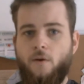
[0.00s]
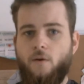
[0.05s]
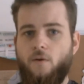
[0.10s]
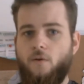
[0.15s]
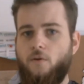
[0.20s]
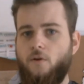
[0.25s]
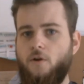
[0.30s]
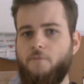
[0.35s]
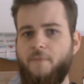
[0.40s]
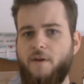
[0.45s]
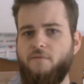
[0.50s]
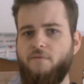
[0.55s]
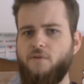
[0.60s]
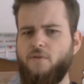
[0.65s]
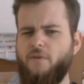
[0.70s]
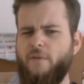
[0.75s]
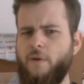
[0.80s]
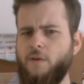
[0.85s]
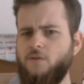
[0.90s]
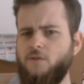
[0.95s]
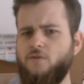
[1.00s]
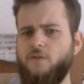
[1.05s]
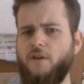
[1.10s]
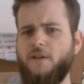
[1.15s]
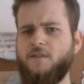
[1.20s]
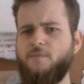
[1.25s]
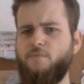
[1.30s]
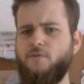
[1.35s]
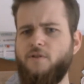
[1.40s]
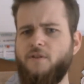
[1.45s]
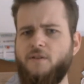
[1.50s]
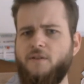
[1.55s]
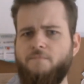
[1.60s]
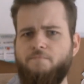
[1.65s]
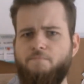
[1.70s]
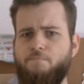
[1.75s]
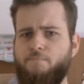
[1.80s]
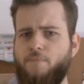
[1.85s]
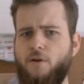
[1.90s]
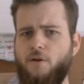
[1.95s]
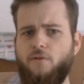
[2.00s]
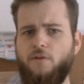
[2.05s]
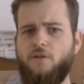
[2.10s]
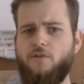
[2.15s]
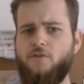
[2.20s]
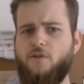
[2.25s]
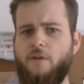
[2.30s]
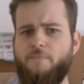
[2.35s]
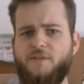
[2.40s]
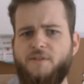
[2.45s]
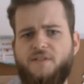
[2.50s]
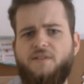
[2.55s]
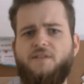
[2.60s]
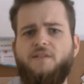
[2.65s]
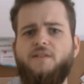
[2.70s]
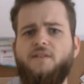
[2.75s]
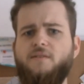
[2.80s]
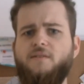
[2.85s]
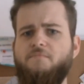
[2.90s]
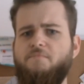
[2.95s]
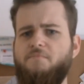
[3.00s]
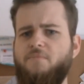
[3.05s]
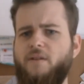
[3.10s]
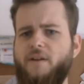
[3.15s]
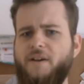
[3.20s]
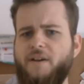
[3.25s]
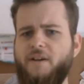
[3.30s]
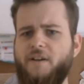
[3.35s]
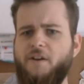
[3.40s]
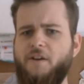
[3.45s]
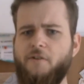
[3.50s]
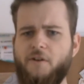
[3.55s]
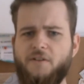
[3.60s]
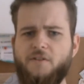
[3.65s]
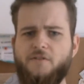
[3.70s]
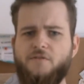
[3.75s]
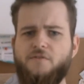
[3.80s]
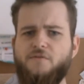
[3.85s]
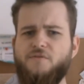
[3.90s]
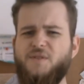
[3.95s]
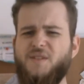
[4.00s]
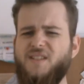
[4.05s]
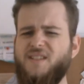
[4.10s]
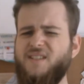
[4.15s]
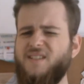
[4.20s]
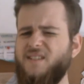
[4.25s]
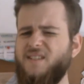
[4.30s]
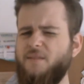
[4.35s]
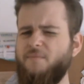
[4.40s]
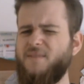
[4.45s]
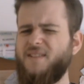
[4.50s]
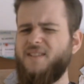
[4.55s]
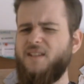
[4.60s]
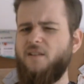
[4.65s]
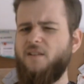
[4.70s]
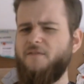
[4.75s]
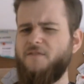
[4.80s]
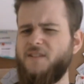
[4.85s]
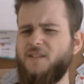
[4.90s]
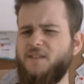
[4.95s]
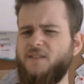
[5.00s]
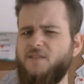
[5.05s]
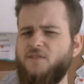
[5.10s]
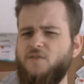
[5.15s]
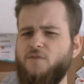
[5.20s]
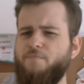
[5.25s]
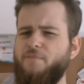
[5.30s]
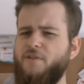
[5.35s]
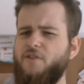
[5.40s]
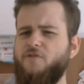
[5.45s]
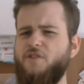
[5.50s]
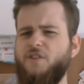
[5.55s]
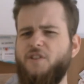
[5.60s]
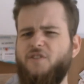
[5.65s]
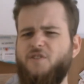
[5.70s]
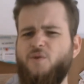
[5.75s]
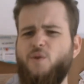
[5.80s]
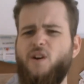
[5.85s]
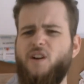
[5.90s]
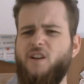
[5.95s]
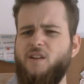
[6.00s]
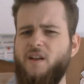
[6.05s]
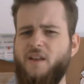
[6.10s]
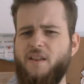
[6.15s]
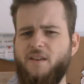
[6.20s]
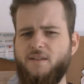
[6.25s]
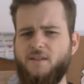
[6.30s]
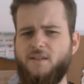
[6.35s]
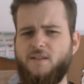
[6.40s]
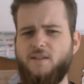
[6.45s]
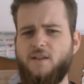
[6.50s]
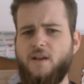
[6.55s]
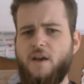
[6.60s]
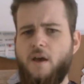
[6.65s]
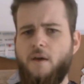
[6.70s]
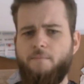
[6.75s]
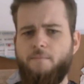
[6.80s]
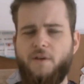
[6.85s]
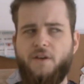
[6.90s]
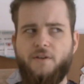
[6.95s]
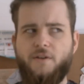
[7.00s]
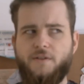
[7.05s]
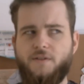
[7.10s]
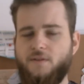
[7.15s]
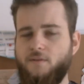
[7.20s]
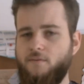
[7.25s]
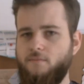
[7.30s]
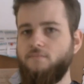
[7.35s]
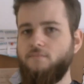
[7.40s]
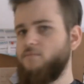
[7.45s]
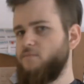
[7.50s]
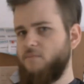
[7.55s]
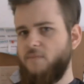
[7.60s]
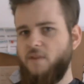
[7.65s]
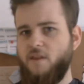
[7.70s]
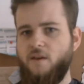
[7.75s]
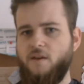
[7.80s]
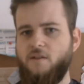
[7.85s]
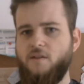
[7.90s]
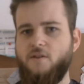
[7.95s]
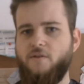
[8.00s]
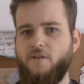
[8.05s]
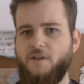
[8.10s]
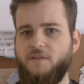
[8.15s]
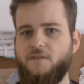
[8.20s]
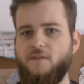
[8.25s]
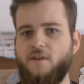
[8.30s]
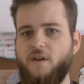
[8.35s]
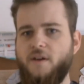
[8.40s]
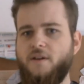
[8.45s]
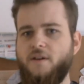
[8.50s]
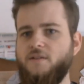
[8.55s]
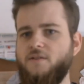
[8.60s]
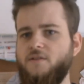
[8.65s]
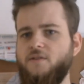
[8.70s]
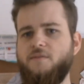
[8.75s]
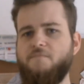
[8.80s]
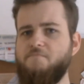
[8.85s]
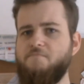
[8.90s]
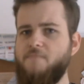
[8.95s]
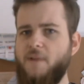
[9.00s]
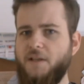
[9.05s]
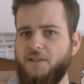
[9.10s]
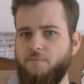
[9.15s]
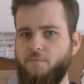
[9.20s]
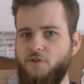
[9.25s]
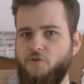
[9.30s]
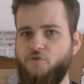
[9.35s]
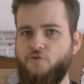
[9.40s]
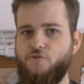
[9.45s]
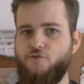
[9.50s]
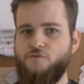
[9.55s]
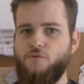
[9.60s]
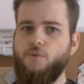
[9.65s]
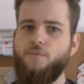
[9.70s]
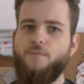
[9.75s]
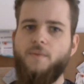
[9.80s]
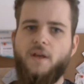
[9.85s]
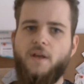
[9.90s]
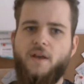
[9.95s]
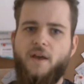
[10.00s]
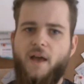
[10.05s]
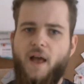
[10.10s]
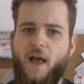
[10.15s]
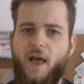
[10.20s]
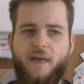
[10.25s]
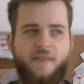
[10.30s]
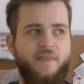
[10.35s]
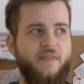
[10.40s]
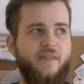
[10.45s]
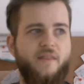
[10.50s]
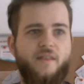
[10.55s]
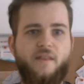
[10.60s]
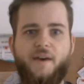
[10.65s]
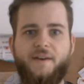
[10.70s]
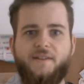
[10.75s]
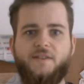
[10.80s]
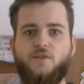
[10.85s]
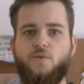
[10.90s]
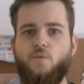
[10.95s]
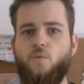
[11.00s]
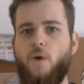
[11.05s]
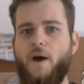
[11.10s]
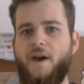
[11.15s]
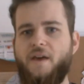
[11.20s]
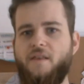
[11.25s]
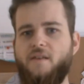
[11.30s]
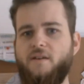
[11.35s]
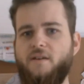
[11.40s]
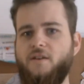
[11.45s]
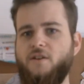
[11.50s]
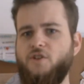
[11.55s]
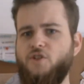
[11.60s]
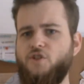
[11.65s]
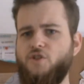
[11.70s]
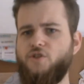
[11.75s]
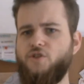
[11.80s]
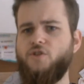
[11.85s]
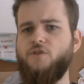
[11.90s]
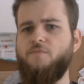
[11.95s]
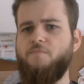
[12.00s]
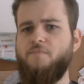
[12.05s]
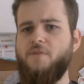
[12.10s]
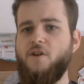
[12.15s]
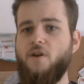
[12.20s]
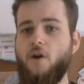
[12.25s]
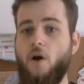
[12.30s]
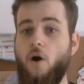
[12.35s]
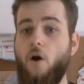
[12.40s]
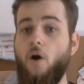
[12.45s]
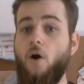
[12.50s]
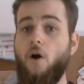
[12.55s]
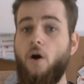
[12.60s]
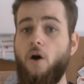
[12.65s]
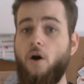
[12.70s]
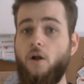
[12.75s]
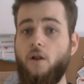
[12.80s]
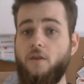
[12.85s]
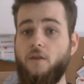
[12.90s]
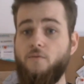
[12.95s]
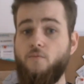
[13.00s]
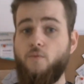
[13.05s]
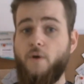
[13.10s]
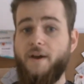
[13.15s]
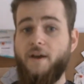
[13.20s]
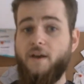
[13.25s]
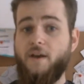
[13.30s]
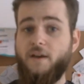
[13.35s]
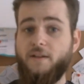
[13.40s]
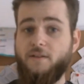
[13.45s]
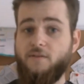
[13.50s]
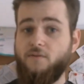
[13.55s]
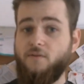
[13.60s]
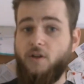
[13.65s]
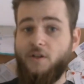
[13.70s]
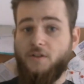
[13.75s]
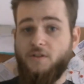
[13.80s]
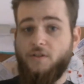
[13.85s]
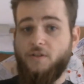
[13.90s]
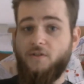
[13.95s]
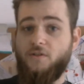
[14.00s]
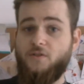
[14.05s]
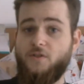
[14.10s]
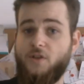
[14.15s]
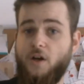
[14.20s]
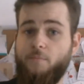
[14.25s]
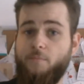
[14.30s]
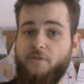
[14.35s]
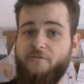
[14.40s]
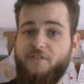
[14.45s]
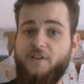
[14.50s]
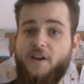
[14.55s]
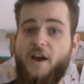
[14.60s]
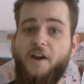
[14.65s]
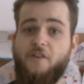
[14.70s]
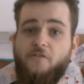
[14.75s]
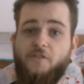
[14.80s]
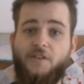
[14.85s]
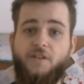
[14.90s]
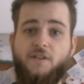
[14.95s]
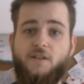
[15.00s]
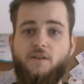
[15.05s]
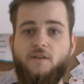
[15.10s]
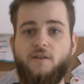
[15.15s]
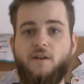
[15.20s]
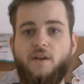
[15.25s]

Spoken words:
Or maybe you want to explore the polar opposite and play a character who sees themselves as superior to all others, because they know it, so it must be true. And that's why they should be all the way on the top of the hierarchy.